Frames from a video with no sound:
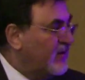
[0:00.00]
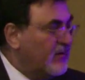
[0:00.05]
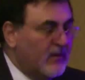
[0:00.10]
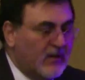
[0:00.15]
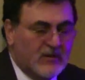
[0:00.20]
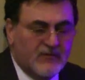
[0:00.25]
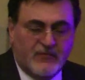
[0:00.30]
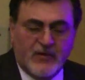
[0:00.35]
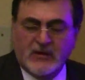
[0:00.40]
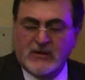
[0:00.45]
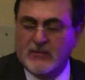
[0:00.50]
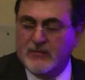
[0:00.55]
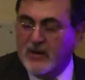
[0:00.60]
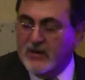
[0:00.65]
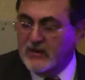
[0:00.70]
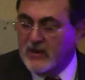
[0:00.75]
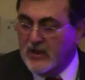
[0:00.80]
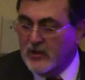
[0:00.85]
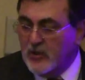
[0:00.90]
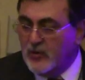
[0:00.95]
affected by
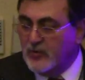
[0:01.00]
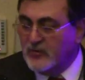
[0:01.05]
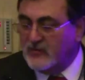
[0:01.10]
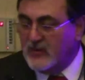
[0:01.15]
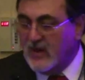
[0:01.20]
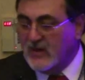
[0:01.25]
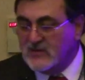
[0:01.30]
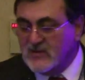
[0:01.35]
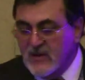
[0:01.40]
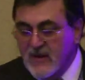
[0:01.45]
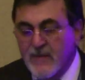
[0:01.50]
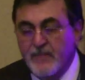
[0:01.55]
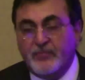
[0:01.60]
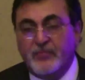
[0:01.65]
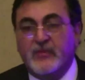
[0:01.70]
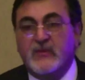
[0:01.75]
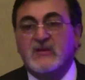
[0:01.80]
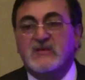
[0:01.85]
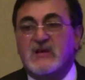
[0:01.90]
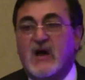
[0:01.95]
the leukocytes.
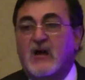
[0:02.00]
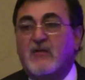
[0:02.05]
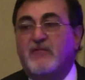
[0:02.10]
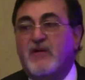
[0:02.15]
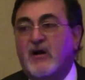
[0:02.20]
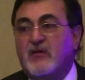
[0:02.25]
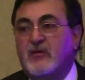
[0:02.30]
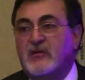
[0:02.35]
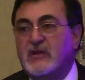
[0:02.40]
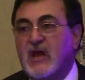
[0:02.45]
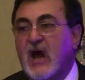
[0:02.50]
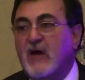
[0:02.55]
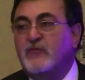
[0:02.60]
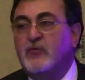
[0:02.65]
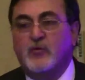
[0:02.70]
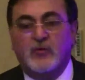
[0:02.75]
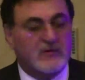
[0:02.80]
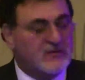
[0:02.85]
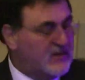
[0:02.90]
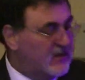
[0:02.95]
These are factors that you have to
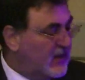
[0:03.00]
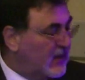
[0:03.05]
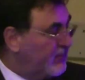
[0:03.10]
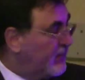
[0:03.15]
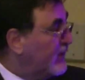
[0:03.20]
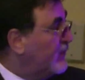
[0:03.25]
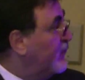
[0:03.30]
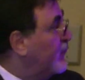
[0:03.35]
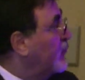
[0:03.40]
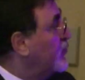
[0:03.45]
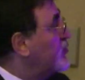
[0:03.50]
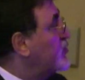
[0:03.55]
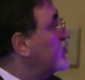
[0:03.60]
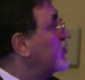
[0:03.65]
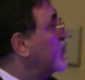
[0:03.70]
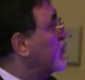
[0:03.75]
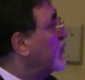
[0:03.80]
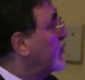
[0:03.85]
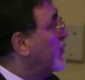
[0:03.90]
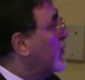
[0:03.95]
consider. But for
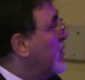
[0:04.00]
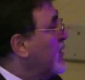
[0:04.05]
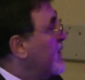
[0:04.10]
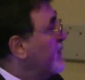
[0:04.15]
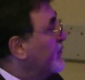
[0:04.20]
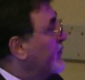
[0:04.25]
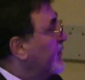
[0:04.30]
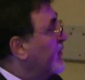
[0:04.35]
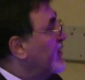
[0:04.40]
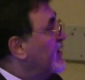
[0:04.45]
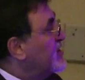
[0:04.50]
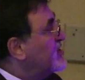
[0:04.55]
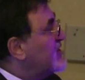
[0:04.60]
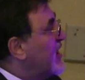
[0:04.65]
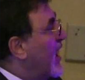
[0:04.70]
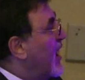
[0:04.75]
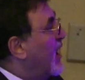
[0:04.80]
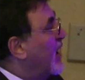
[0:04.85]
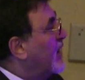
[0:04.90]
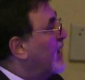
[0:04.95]
sure, these
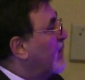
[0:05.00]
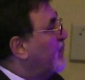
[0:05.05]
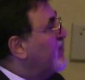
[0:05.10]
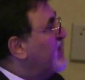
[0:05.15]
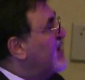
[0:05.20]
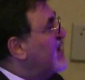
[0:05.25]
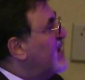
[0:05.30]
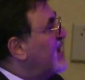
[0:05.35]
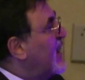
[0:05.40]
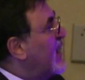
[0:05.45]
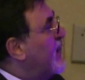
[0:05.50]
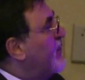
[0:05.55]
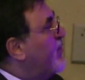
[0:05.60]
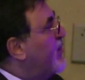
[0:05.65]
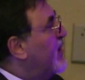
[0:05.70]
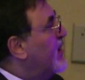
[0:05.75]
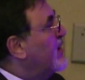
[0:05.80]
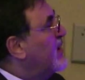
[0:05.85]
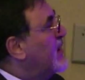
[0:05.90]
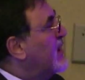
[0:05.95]
are the
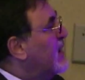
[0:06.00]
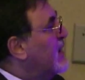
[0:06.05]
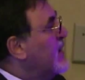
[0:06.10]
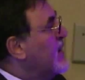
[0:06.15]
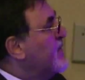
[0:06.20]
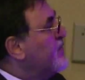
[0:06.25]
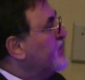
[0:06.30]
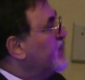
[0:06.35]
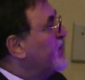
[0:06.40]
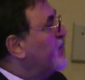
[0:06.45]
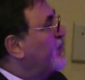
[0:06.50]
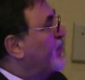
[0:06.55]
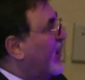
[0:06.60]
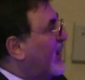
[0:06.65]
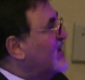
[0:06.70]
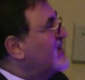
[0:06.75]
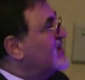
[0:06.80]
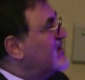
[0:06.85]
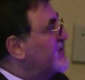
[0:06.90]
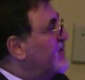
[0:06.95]
PK/PD
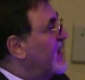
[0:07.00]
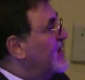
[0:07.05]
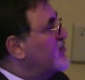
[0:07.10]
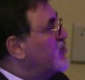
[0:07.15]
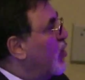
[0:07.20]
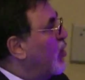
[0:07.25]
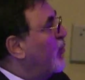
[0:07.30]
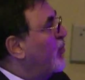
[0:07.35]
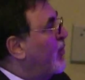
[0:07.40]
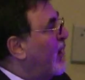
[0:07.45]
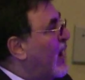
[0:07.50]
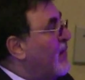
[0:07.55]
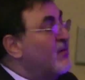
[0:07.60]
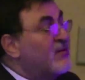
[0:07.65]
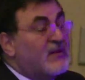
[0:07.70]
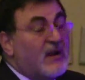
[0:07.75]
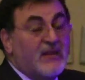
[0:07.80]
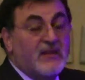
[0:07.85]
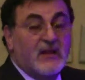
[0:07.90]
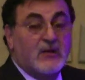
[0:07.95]
principles or
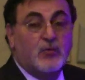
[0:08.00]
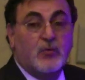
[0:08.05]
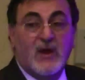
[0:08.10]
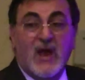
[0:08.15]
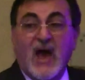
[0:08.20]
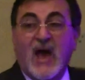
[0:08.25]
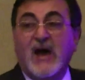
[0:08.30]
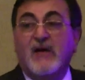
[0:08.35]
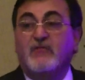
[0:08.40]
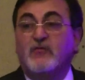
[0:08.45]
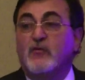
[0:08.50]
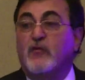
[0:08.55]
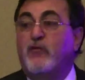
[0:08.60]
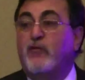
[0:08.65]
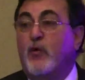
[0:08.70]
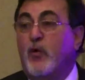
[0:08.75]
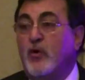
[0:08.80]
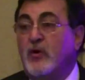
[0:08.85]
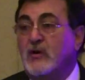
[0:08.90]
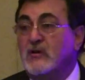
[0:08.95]
parameters that we have to
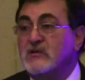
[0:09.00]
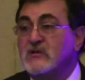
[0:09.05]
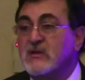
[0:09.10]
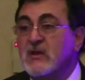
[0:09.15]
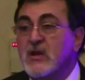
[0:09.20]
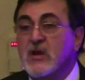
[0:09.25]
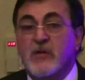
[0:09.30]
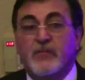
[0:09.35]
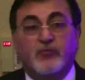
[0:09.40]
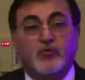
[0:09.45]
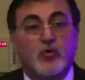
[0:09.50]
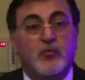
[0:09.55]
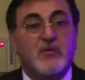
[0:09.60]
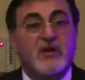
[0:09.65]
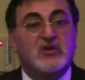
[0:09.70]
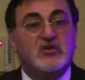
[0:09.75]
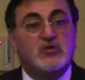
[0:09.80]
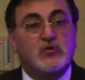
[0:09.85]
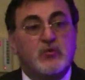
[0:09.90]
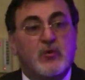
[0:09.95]
focus to make
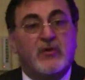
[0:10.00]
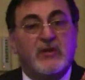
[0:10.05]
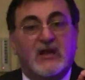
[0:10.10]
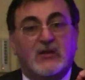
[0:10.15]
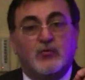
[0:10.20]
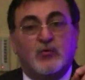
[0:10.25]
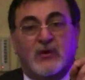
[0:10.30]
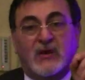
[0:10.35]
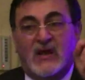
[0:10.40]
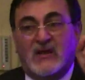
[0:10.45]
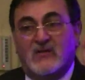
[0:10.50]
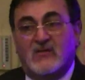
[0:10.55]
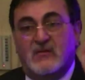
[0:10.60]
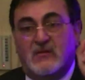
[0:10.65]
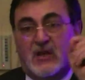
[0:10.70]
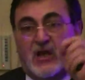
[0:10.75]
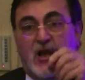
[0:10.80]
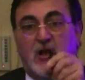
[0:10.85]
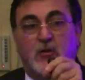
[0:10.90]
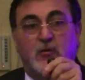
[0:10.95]
sure that we can
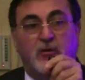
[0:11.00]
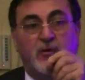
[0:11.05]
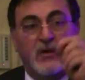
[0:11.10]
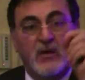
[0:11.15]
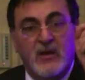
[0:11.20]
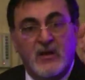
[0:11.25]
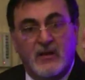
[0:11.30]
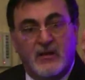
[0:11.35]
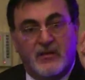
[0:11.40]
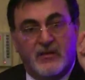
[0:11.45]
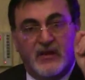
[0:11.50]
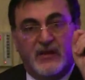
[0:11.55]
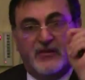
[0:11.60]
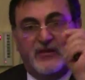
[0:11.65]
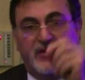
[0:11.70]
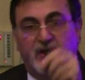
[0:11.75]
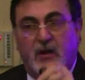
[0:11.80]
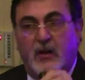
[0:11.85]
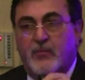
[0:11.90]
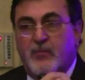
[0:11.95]
tailor the
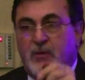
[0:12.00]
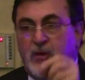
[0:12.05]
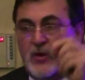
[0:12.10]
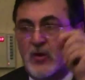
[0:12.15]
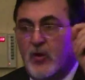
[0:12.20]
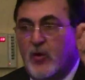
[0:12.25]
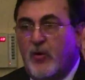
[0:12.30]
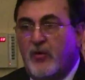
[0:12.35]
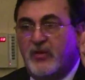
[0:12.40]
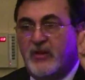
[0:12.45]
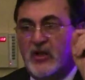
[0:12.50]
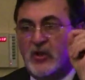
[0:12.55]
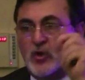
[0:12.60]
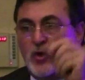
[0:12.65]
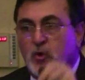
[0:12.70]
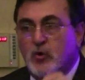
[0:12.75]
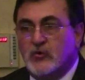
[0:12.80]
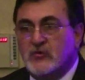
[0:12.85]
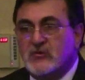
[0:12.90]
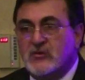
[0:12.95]
therapy or the
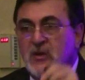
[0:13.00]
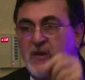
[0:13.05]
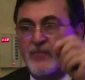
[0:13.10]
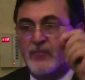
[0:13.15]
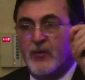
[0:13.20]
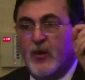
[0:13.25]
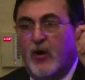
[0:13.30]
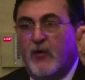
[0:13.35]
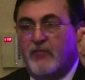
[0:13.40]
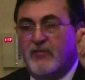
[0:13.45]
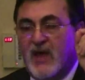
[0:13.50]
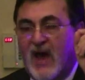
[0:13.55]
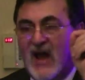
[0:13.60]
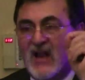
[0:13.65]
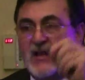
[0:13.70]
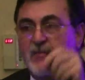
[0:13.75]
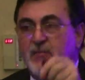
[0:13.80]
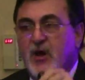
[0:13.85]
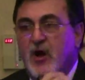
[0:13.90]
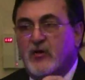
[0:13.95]
dose of the
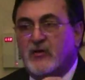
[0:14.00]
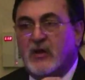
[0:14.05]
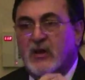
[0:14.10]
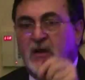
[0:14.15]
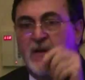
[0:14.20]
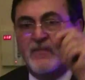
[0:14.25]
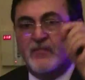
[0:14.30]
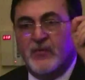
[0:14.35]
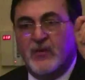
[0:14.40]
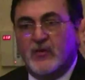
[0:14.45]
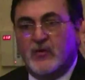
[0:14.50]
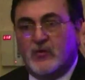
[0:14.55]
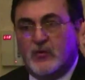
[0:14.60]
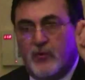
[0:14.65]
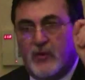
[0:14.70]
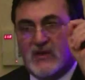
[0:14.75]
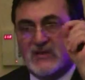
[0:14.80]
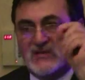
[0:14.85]
antibiotic to